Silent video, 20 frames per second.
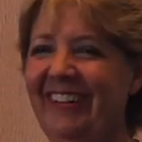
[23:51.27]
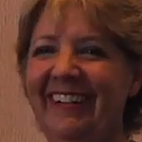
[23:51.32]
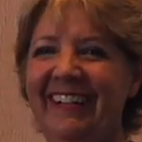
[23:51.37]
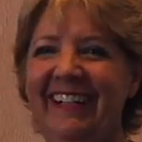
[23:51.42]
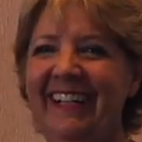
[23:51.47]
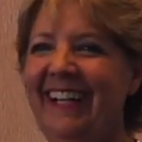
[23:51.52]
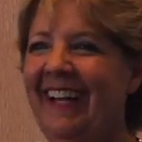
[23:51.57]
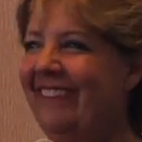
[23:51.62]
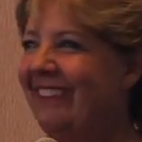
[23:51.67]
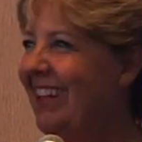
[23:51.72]
I'm
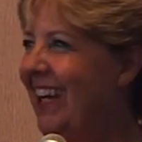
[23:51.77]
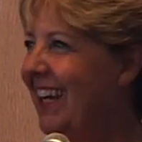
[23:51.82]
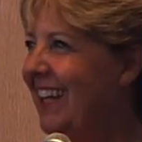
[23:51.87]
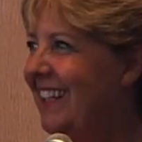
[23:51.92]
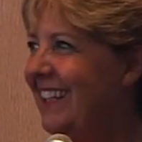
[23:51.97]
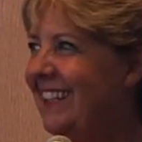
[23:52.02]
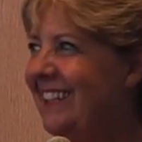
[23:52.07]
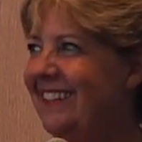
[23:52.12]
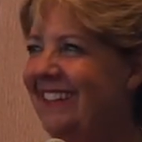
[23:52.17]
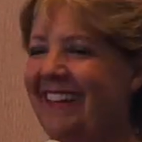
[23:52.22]
not
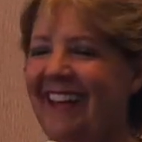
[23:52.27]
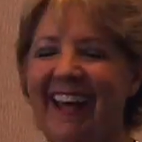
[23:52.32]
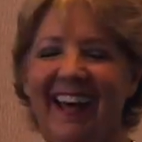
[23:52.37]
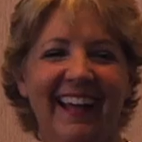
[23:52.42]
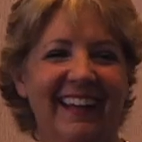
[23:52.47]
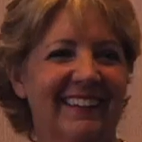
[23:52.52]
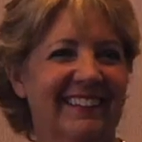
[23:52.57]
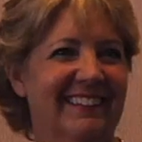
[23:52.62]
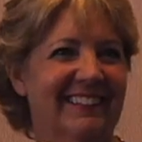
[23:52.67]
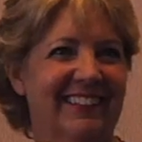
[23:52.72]
gonna do
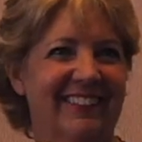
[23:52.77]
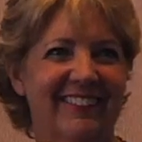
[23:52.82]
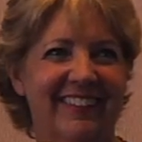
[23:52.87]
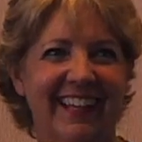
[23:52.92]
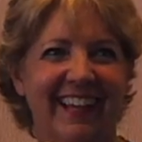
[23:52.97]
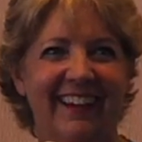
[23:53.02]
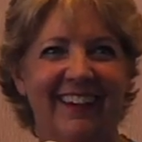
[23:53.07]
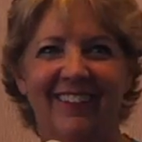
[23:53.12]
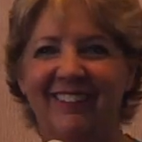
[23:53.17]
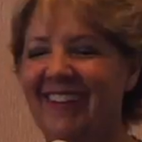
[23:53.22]
that, don't
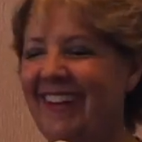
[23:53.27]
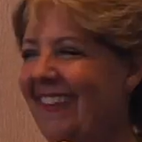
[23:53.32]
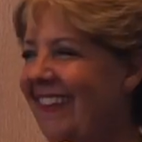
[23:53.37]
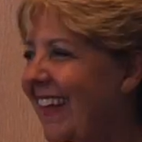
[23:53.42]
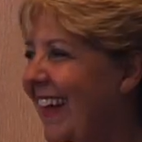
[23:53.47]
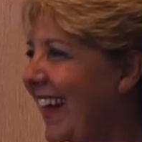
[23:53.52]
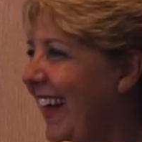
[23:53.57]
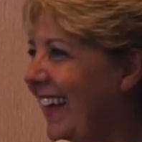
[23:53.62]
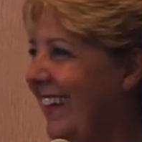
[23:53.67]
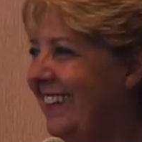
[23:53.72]
care about
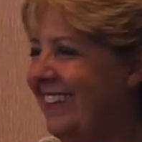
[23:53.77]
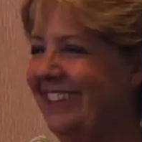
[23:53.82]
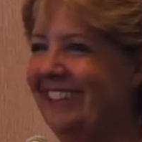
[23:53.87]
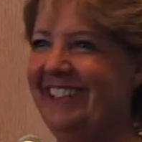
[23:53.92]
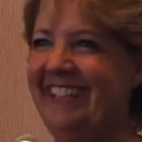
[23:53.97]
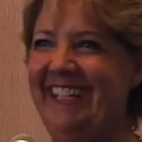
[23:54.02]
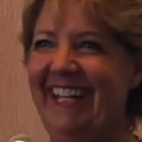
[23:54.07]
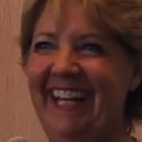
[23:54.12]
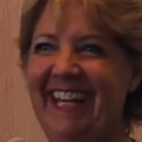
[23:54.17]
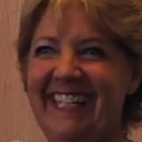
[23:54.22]
that,
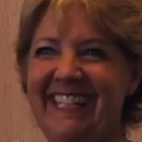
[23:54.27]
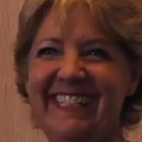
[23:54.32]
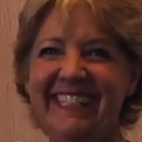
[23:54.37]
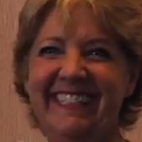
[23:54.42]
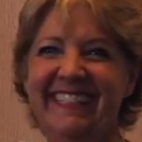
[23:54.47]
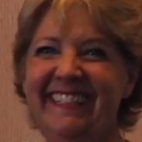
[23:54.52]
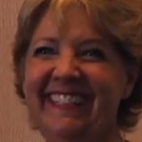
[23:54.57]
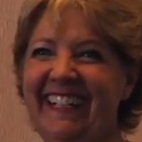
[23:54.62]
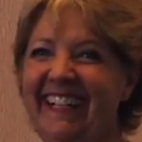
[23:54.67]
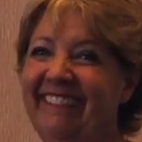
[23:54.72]
you're
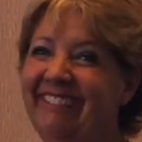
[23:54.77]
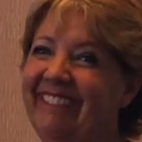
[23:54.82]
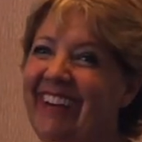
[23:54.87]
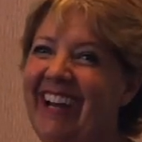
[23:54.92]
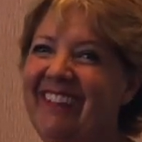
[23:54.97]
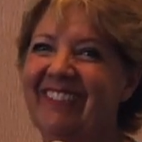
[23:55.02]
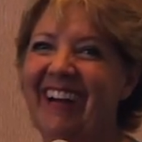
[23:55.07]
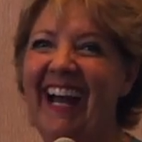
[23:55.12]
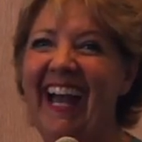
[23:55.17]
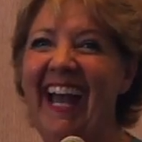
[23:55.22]
nuts,
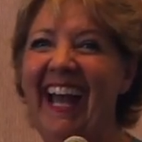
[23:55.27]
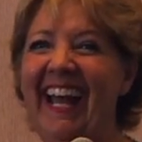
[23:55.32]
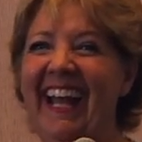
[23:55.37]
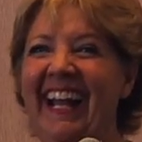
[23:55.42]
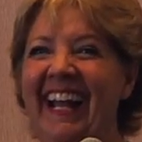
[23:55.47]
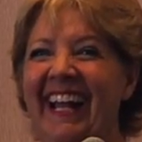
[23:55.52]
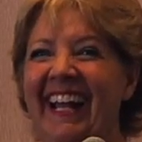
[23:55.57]
bye-bye.